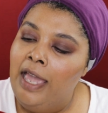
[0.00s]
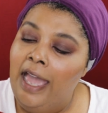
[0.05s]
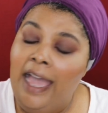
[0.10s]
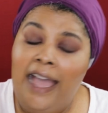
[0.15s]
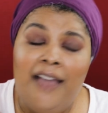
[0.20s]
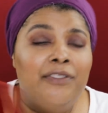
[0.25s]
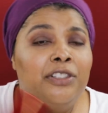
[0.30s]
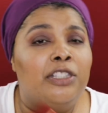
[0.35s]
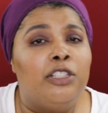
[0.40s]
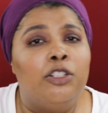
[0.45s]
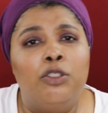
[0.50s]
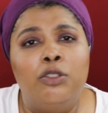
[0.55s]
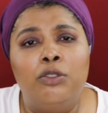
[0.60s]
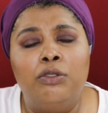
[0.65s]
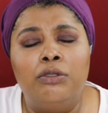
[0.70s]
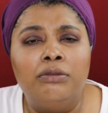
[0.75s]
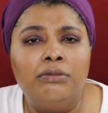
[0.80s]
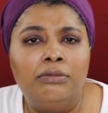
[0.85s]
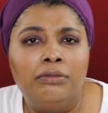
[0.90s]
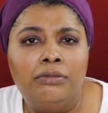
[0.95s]
have a
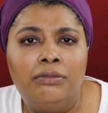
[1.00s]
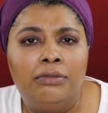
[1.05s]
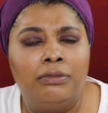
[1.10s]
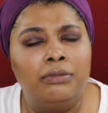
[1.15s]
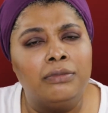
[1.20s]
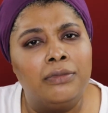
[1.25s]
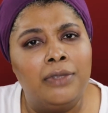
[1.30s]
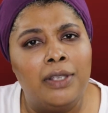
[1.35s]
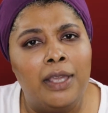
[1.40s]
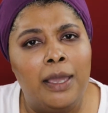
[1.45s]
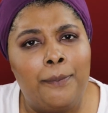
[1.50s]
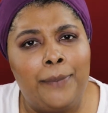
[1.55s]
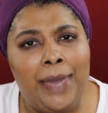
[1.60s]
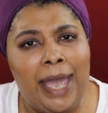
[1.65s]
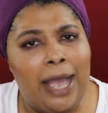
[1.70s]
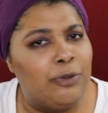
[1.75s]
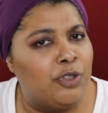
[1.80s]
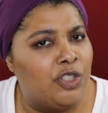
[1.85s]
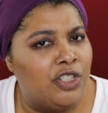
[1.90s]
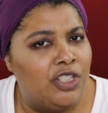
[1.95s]
little
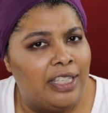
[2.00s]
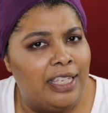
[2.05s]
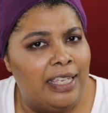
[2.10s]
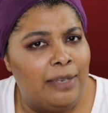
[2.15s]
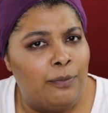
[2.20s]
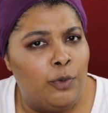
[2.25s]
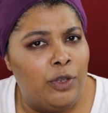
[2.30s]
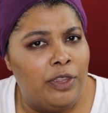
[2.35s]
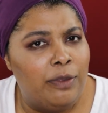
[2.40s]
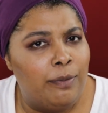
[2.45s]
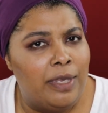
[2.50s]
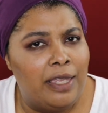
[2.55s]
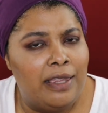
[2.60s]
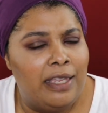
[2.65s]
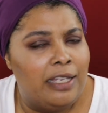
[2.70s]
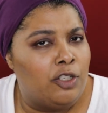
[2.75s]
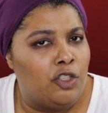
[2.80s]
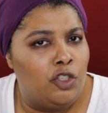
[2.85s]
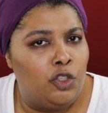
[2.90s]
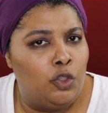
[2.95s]
pouch to keep with me.
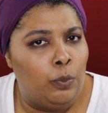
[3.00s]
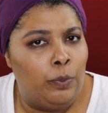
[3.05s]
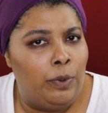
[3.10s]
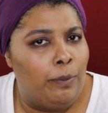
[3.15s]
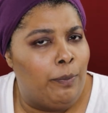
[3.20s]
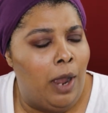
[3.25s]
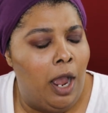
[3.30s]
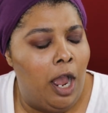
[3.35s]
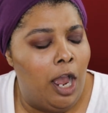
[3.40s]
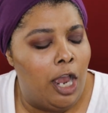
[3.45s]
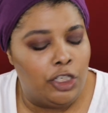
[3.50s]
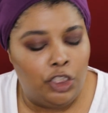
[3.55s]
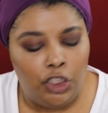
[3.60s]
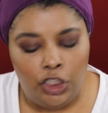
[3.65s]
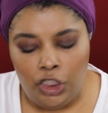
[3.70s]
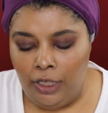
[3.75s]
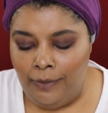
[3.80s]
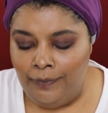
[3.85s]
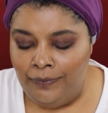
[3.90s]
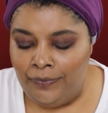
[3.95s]
That's super
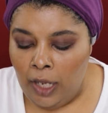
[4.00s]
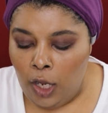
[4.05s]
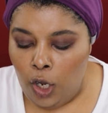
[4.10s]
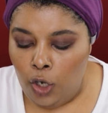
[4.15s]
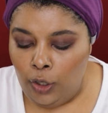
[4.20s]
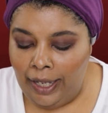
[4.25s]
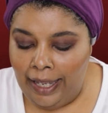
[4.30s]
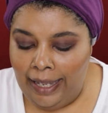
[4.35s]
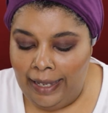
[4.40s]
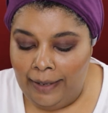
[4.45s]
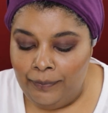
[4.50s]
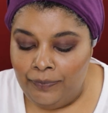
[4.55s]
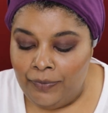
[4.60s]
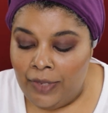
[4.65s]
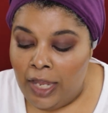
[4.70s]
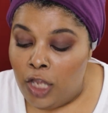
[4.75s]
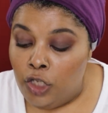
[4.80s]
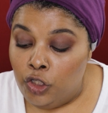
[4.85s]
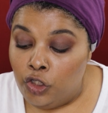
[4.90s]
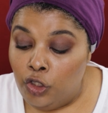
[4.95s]
posh.
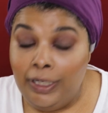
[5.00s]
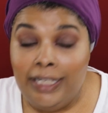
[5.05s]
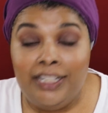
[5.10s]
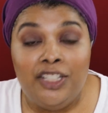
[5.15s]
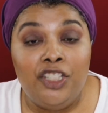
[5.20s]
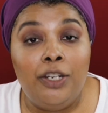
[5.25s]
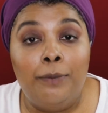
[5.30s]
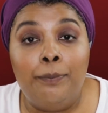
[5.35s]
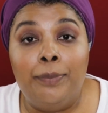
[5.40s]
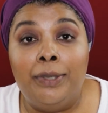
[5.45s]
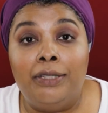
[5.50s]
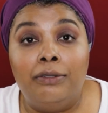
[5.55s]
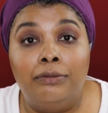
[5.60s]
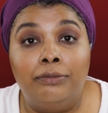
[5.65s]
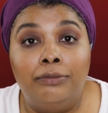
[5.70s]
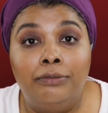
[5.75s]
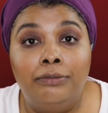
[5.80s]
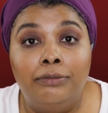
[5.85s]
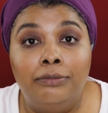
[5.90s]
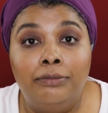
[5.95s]
Okay, so let's jump
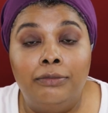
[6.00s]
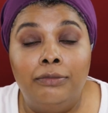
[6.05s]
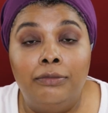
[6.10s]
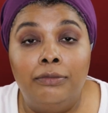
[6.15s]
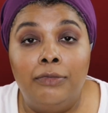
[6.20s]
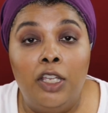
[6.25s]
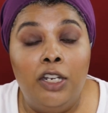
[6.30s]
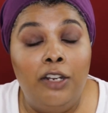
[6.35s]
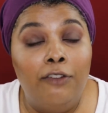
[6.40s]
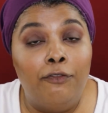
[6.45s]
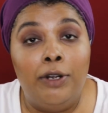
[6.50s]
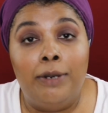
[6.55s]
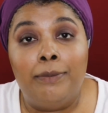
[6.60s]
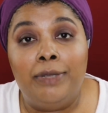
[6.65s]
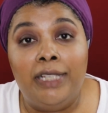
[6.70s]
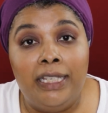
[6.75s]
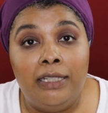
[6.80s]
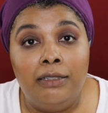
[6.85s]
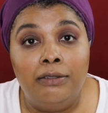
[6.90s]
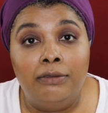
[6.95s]
in. Enough
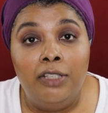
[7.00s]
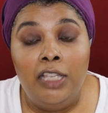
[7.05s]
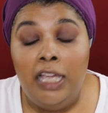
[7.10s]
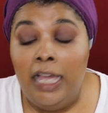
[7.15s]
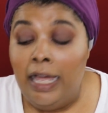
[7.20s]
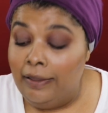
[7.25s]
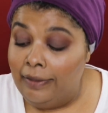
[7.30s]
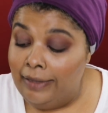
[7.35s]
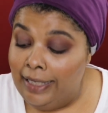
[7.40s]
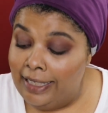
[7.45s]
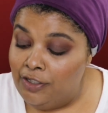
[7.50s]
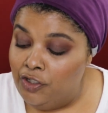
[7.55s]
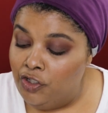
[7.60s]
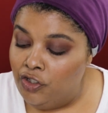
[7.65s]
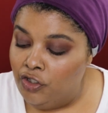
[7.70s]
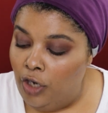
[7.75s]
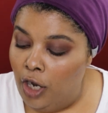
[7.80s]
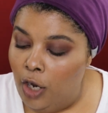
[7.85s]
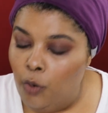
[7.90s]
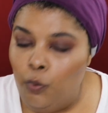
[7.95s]
rambling. Let's
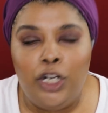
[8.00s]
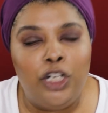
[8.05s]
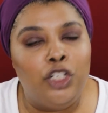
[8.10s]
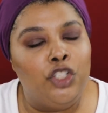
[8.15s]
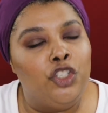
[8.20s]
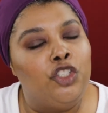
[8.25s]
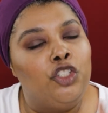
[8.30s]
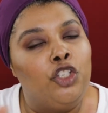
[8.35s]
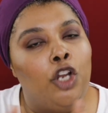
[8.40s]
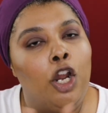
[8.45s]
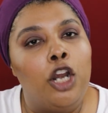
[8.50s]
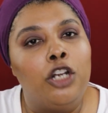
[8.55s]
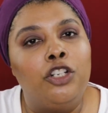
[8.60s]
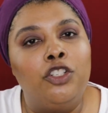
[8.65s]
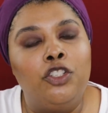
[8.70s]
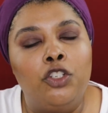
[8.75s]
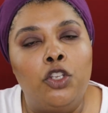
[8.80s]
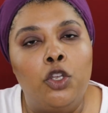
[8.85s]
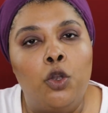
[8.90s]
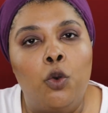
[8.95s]
start. We're gonna
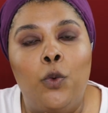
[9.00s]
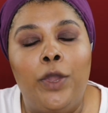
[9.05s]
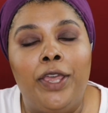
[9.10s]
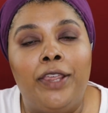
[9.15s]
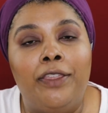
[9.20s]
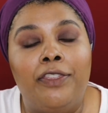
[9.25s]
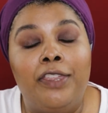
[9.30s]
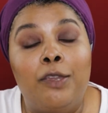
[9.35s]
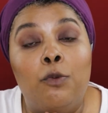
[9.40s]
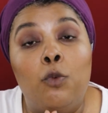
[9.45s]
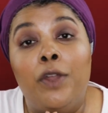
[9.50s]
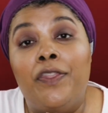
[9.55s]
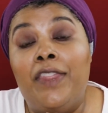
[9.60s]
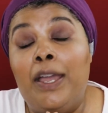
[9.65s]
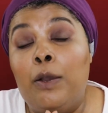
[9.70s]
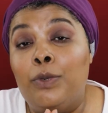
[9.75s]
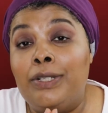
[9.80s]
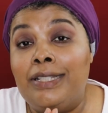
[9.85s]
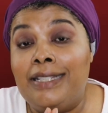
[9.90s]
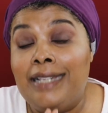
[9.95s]
start with the one
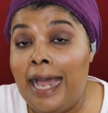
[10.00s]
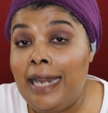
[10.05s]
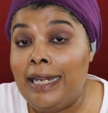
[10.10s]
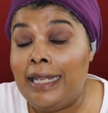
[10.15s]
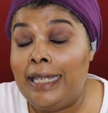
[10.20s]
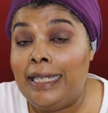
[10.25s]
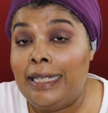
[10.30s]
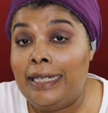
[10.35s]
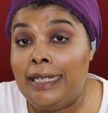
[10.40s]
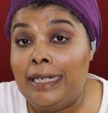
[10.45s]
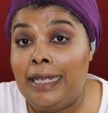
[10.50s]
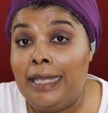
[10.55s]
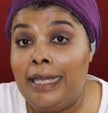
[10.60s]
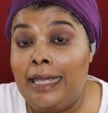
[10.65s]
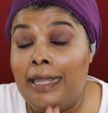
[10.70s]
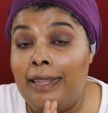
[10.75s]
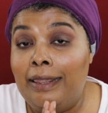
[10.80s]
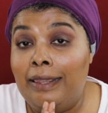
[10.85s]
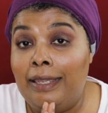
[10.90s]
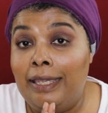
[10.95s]
that was not
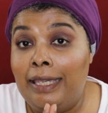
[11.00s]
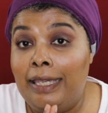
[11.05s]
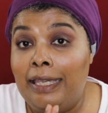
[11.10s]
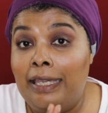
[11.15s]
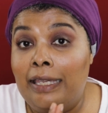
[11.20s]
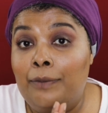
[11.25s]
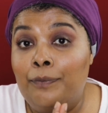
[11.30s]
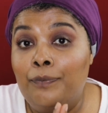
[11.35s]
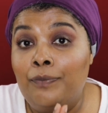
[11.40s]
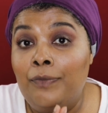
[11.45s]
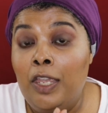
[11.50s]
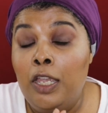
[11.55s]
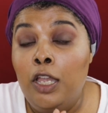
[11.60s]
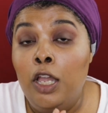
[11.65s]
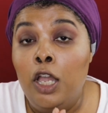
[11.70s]
in the